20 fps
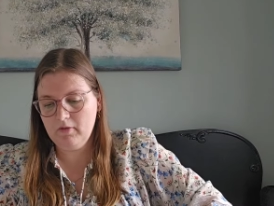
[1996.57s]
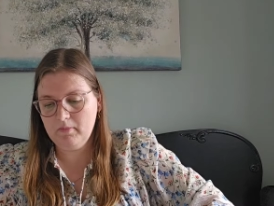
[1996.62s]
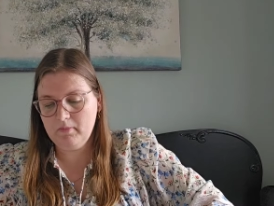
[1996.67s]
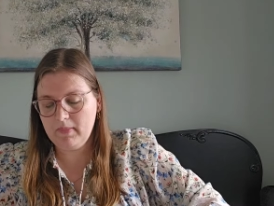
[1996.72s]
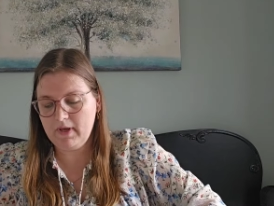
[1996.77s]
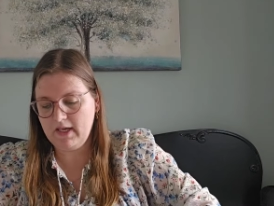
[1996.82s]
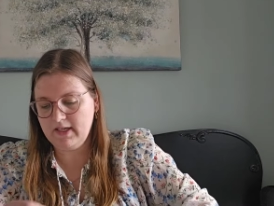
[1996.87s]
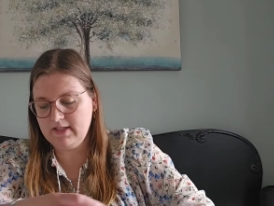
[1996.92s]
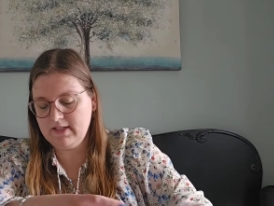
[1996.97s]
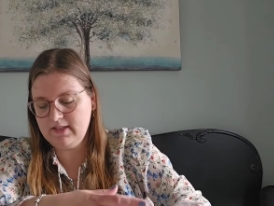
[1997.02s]

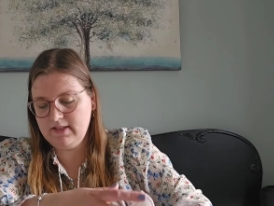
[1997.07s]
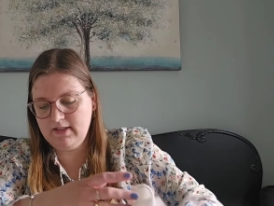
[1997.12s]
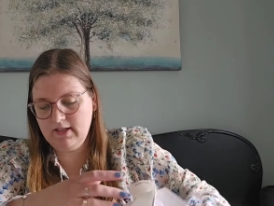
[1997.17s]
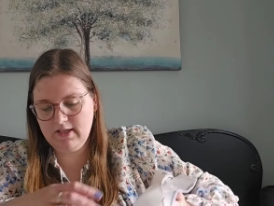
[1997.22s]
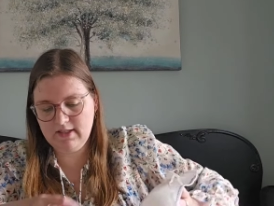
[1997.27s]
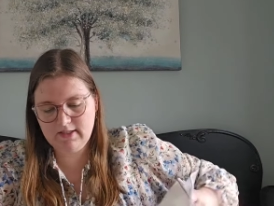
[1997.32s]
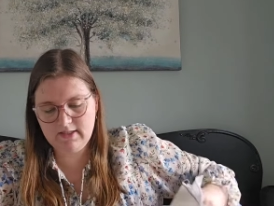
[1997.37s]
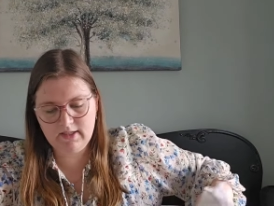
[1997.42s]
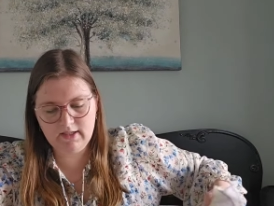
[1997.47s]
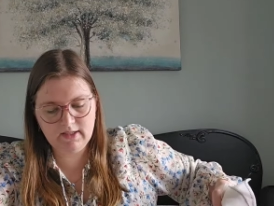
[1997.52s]
my
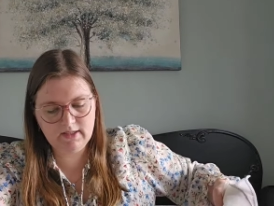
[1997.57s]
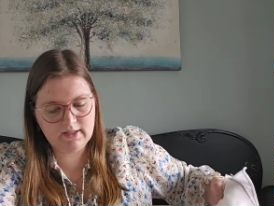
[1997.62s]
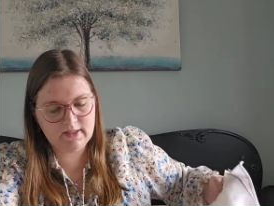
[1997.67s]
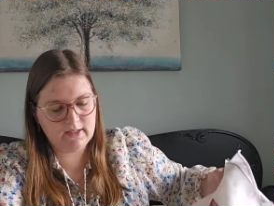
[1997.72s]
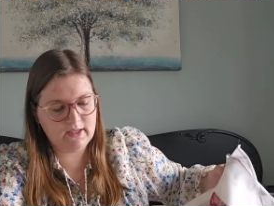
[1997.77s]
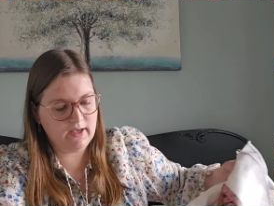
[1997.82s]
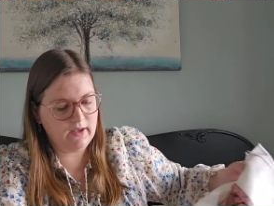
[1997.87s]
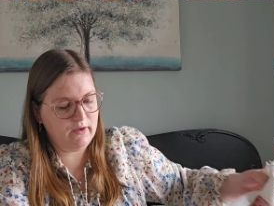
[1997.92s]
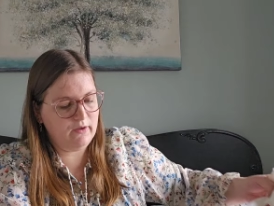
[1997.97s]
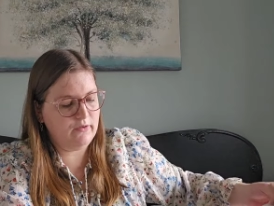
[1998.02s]
stitching
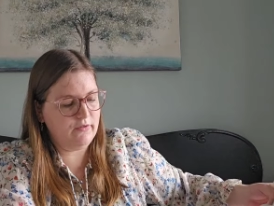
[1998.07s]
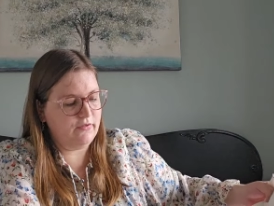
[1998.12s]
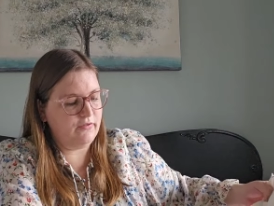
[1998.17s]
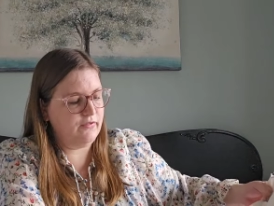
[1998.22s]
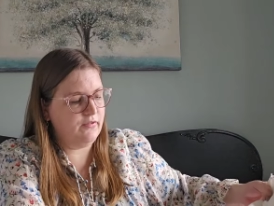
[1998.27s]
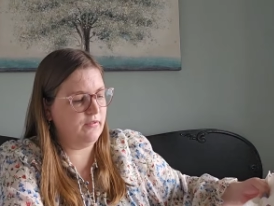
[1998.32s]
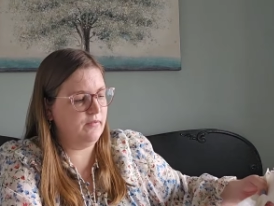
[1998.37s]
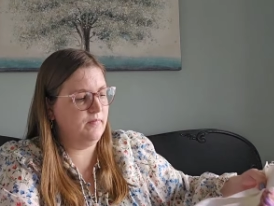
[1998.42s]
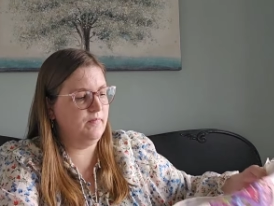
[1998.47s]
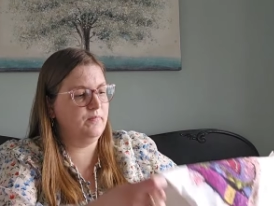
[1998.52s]

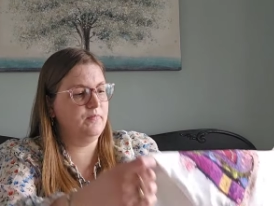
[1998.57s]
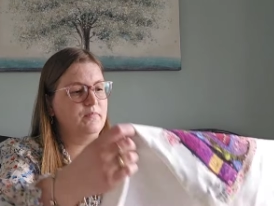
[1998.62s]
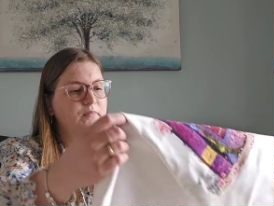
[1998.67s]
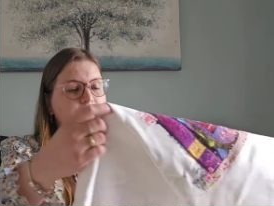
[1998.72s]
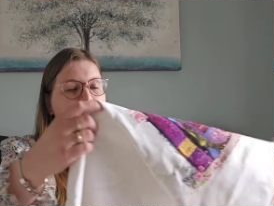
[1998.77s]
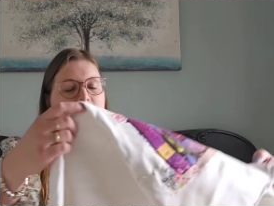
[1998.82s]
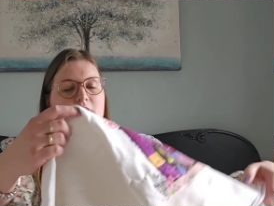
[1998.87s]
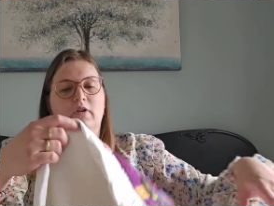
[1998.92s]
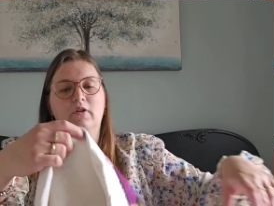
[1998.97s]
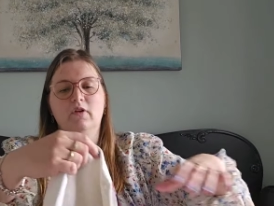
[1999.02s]
shelf,
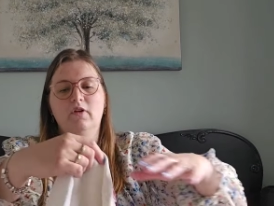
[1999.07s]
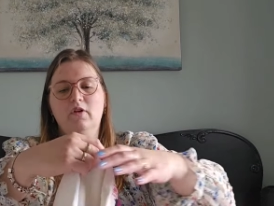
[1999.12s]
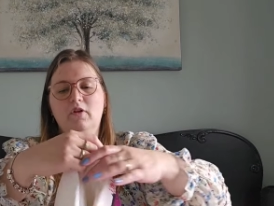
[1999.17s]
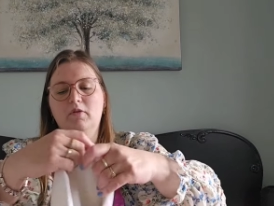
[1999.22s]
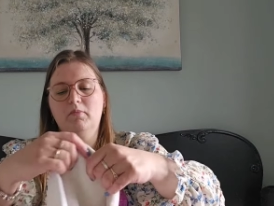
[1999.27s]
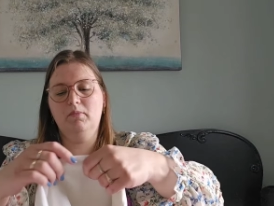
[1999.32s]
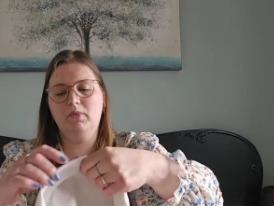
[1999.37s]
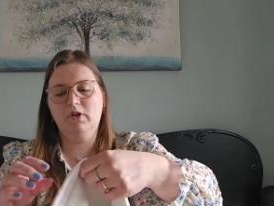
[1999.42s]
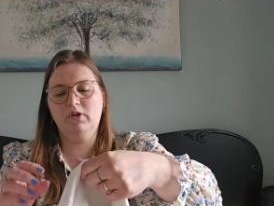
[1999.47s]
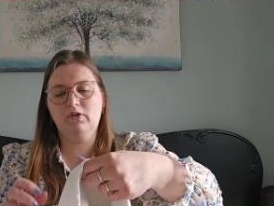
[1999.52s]

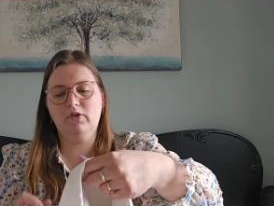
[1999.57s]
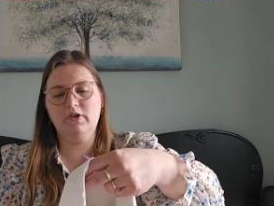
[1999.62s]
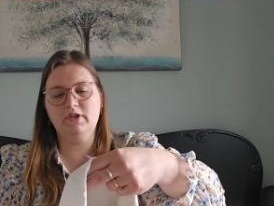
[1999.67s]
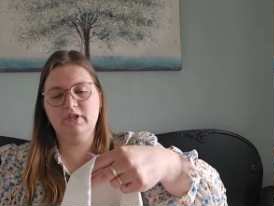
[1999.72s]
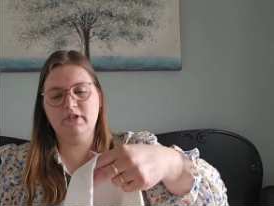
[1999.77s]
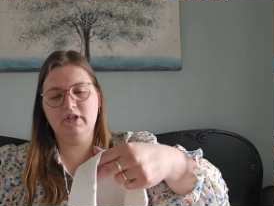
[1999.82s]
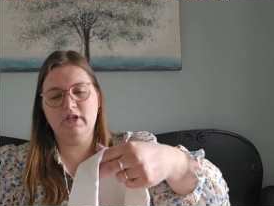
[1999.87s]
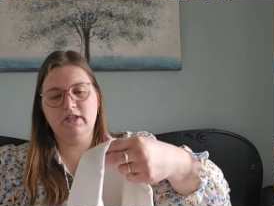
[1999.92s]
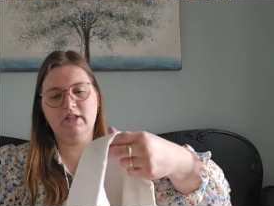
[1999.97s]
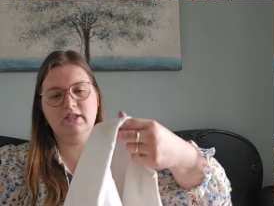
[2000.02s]

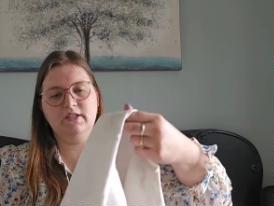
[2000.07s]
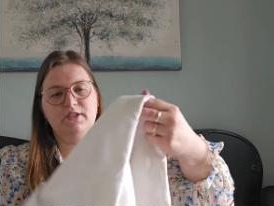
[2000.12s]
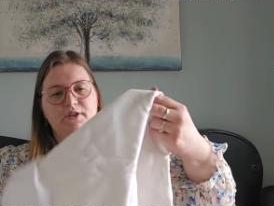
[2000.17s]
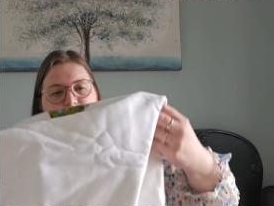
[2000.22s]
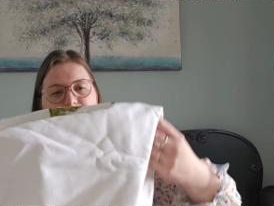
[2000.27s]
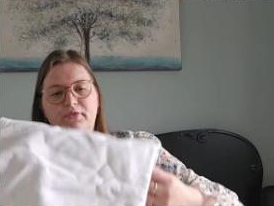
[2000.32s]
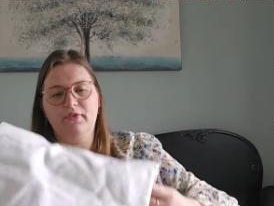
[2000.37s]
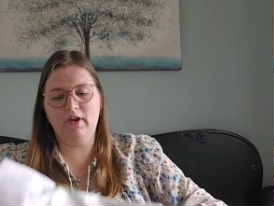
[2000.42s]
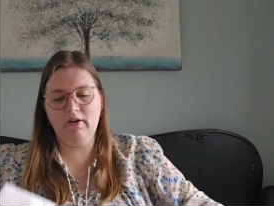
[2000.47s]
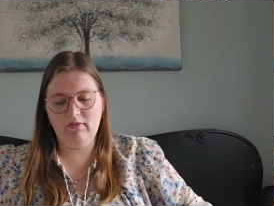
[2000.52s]
because that is a
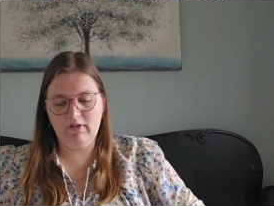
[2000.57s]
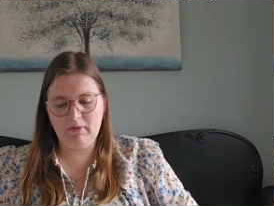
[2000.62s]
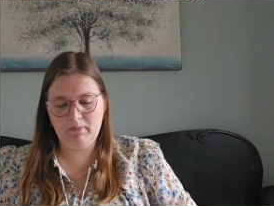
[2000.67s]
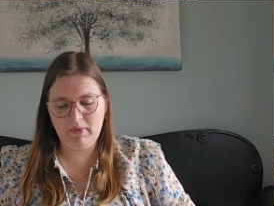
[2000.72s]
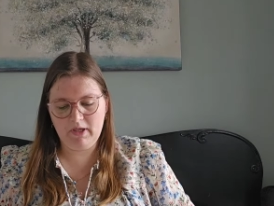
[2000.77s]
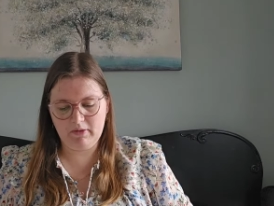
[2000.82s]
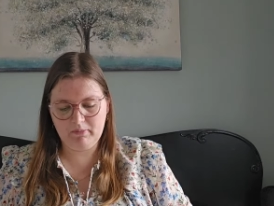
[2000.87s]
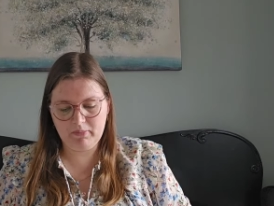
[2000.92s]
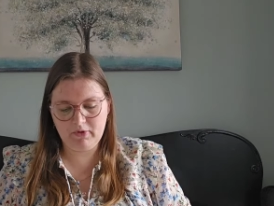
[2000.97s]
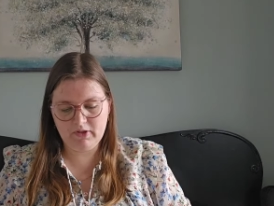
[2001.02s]
very
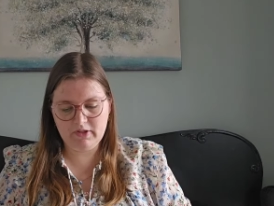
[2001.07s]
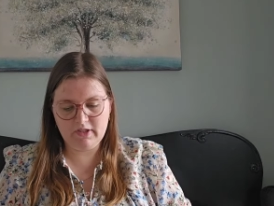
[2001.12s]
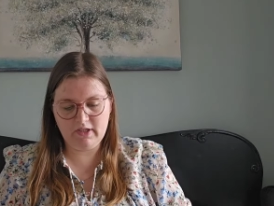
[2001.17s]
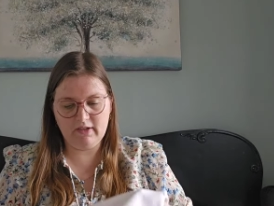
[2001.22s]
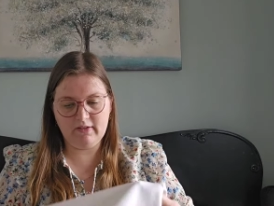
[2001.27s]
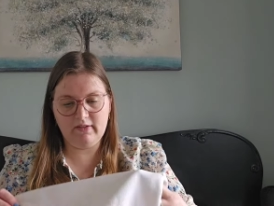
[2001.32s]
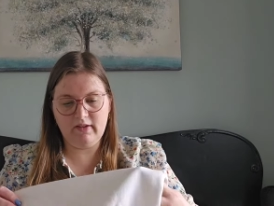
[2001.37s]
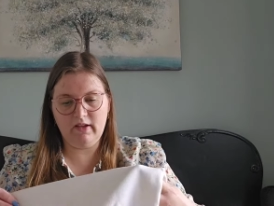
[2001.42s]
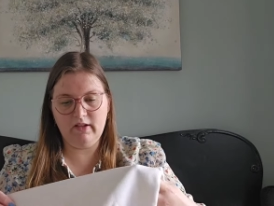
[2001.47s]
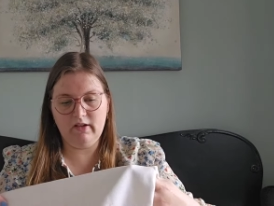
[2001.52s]
big
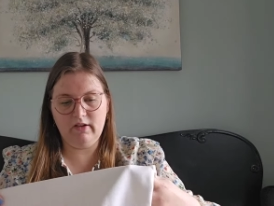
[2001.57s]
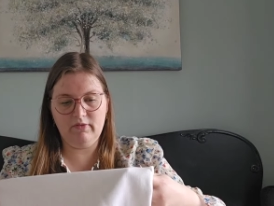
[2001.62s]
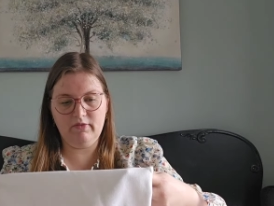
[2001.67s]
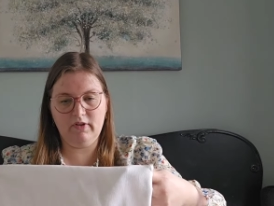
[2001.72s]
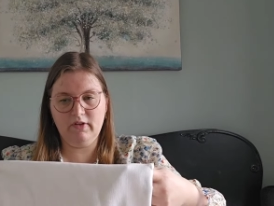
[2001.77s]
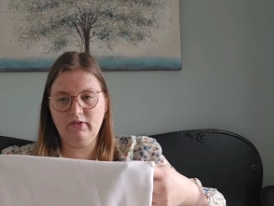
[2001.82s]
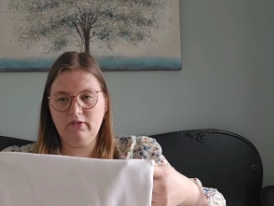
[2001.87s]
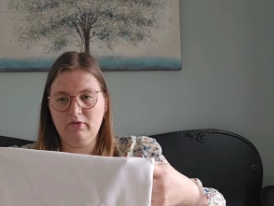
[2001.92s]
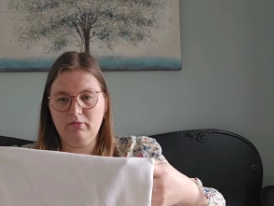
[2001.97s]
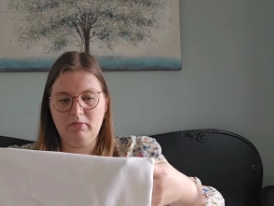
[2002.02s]
project and I
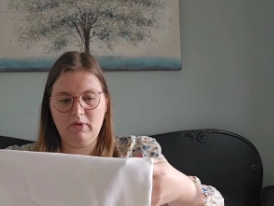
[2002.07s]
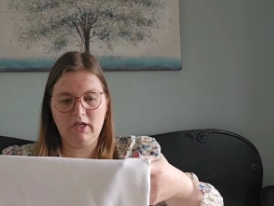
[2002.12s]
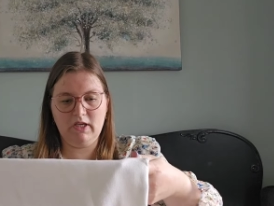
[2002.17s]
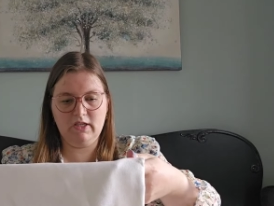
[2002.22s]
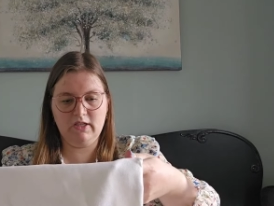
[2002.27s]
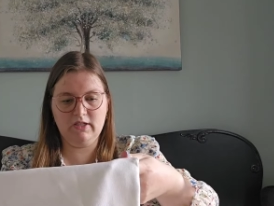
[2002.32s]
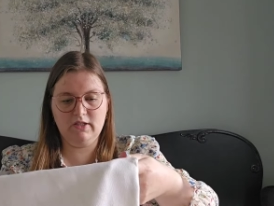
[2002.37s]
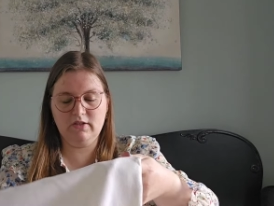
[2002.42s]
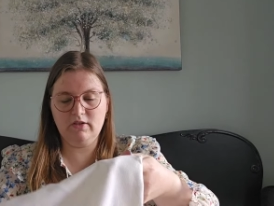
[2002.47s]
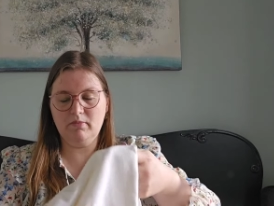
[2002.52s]
want to
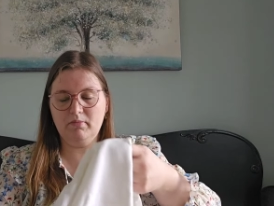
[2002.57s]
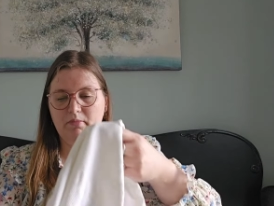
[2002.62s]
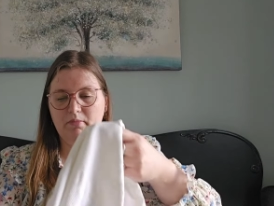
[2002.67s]
make some